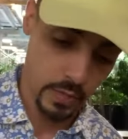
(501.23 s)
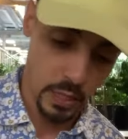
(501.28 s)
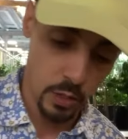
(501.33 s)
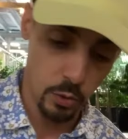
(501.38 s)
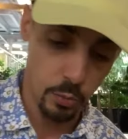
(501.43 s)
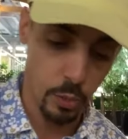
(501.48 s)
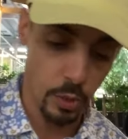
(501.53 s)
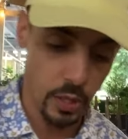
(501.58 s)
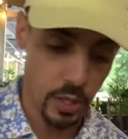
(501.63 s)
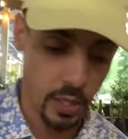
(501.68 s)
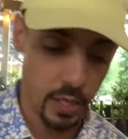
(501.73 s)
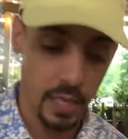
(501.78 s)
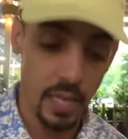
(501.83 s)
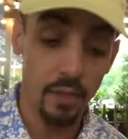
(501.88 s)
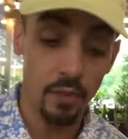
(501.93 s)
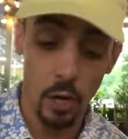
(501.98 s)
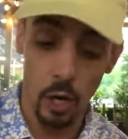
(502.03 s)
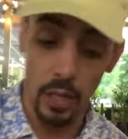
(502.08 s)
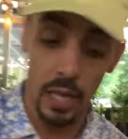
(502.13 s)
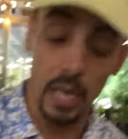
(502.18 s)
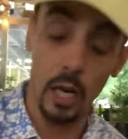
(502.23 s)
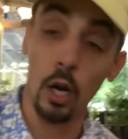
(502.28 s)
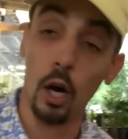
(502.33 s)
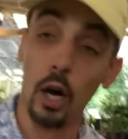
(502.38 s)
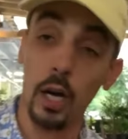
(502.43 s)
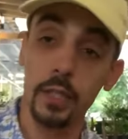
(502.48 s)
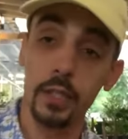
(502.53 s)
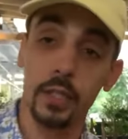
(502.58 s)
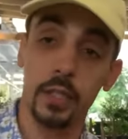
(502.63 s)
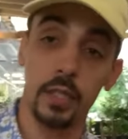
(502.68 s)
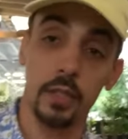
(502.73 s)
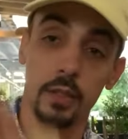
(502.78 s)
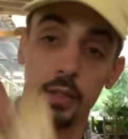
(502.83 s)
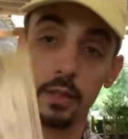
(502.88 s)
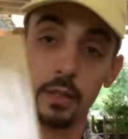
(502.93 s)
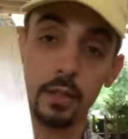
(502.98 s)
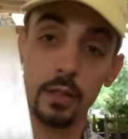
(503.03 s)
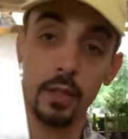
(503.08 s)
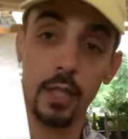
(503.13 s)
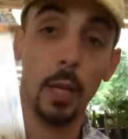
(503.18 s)
He was putting in it, even though they lost.
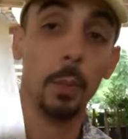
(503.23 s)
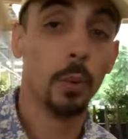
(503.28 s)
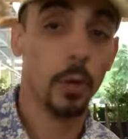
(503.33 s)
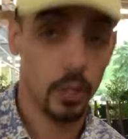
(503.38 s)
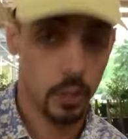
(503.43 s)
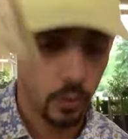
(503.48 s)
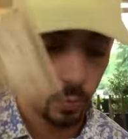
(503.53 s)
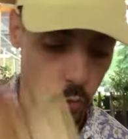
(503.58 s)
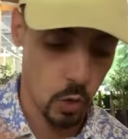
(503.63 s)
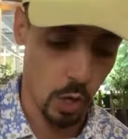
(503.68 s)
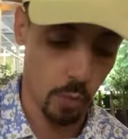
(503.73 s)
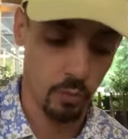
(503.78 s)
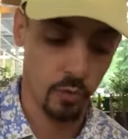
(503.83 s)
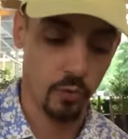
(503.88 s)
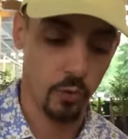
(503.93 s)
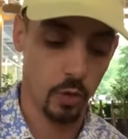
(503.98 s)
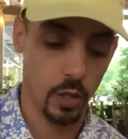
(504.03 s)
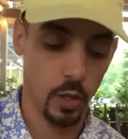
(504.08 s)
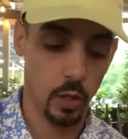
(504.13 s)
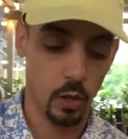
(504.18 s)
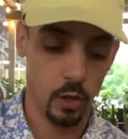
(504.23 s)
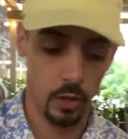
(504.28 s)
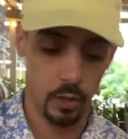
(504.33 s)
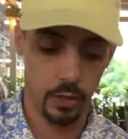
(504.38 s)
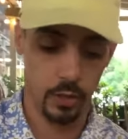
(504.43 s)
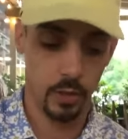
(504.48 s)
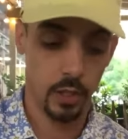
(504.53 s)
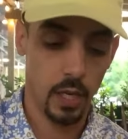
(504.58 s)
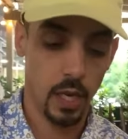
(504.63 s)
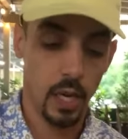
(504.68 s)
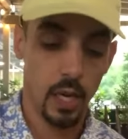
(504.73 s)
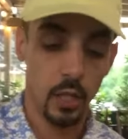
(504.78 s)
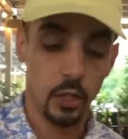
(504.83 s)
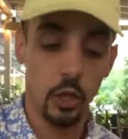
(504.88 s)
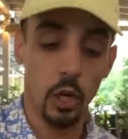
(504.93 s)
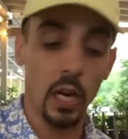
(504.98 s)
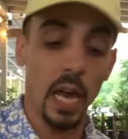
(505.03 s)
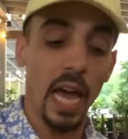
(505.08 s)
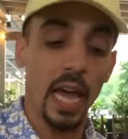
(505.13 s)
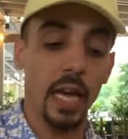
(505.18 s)
He put in some work before he lost.
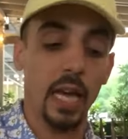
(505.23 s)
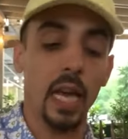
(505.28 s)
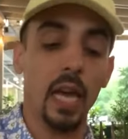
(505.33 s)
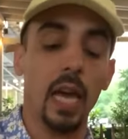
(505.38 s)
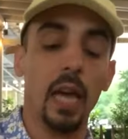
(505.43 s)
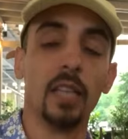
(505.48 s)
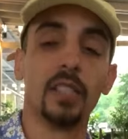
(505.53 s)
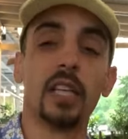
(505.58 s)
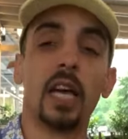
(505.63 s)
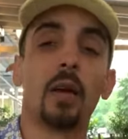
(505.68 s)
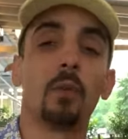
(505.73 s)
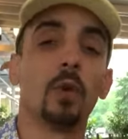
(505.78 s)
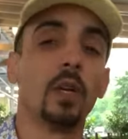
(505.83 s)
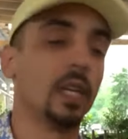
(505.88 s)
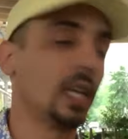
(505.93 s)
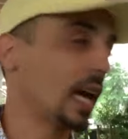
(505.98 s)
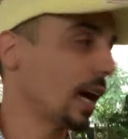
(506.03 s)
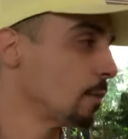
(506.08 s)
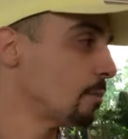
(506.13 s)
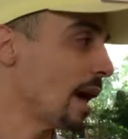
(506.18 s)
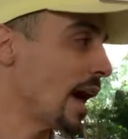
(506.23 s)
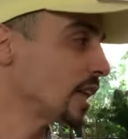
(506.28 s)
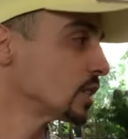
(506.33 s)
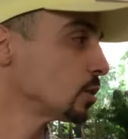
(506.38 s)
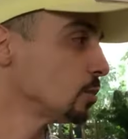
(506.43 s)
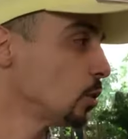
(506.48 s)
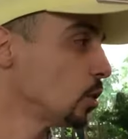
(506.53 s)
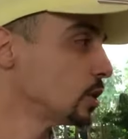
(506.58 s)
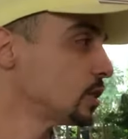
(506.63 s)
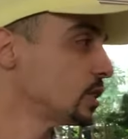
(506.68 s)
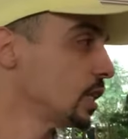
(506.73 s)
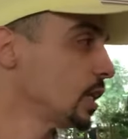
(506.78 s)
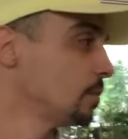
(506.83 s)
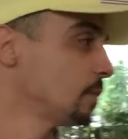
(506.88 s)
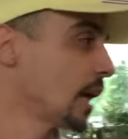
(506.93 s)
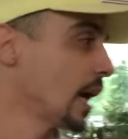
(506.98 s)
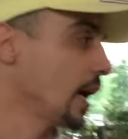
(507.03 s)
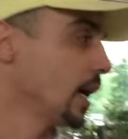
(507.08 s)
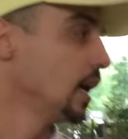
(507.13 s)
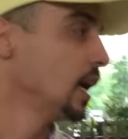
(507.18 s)
So like it's like when like a basketball team
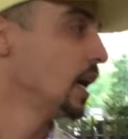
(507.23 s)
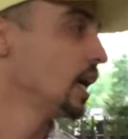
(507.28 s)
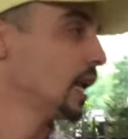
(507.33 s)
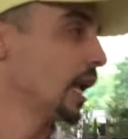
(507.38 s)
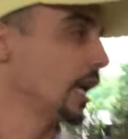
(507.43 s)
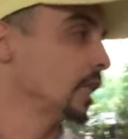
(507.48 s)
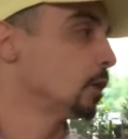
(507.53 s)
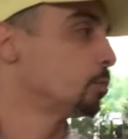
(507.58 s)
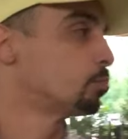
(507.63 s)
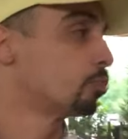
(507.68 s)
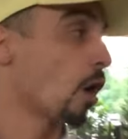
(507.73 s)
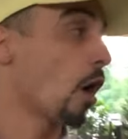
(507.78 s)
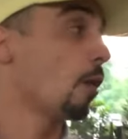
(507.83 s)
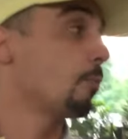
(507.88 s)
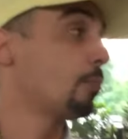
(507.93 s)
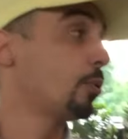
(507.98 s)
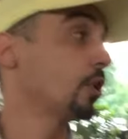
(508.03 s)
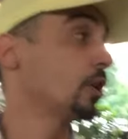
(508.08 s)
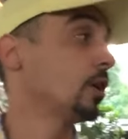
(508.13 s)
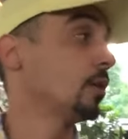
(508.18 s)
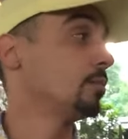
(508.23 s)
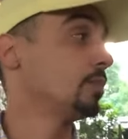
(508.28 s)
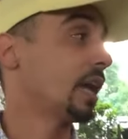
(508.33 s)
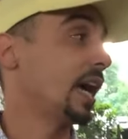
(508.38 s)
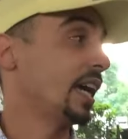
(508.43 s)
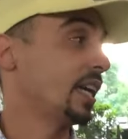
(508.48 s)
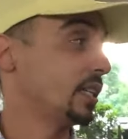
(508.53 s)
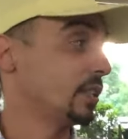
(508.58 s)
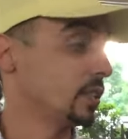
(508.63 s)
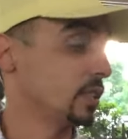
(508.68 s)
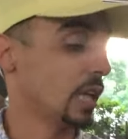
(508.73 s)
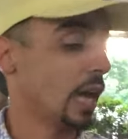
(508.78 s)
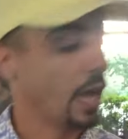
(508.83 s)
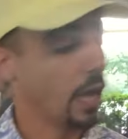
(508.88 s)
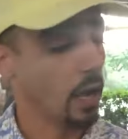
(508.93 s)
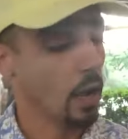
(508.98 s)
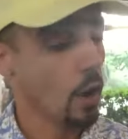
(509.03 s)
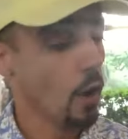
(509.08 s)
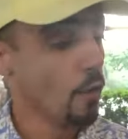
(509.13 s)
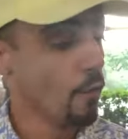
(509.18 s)
like like LeBron put up like like
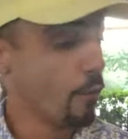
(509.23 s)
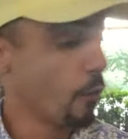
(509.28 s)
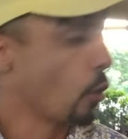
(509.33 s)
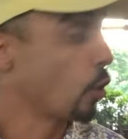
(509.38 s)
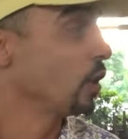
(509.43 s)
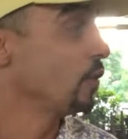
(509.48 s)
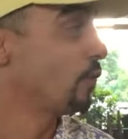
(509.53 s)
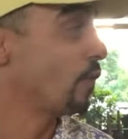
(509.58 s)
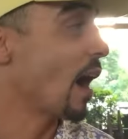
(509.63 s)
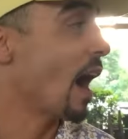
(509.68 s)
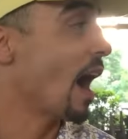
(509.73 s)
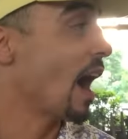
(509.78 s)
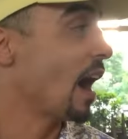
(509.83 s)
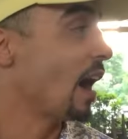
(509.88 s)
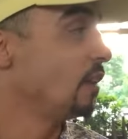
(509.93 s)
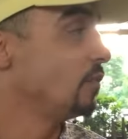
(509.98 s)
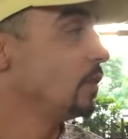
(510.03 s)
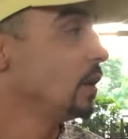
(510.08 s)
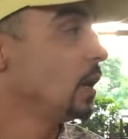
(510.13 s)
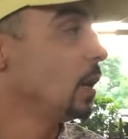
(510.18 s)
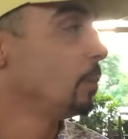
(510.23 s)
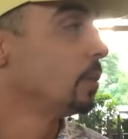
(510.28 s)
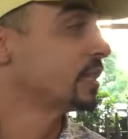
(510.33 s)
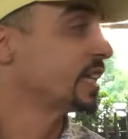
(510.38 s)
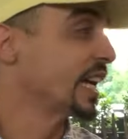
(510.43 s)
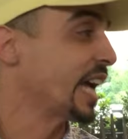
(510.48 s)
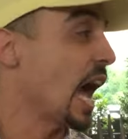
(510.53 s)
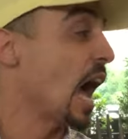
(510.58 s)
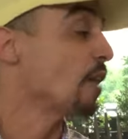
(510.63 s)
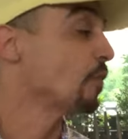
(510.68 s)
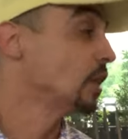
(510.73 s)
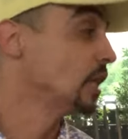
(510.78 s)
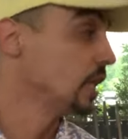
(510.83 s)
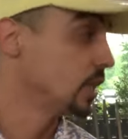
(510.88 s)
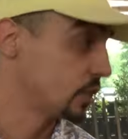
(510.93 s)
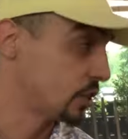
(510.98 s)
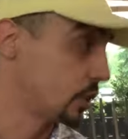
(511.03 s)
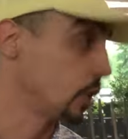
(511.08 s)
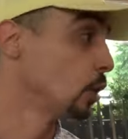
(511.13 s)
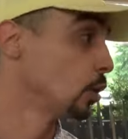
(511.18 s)
45, but so, the
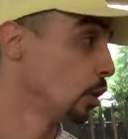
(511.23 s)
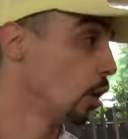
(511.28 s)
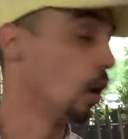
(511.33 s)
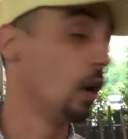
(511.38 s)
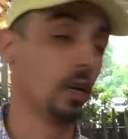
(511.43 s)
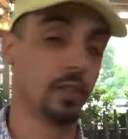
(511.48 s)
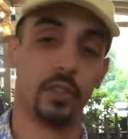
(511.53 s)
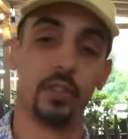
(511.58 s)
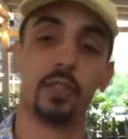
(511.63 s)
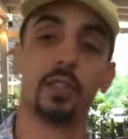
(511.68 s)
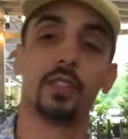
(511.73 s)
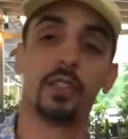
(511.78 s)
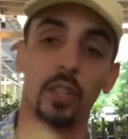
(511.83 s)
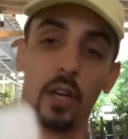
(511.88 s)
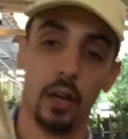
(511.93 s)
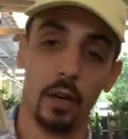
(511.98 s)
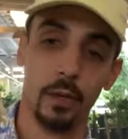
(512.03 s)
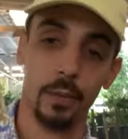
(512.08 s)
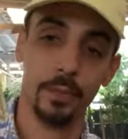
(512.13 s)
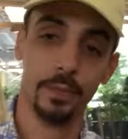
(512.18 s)
Cavaliers still lost. So, yeah,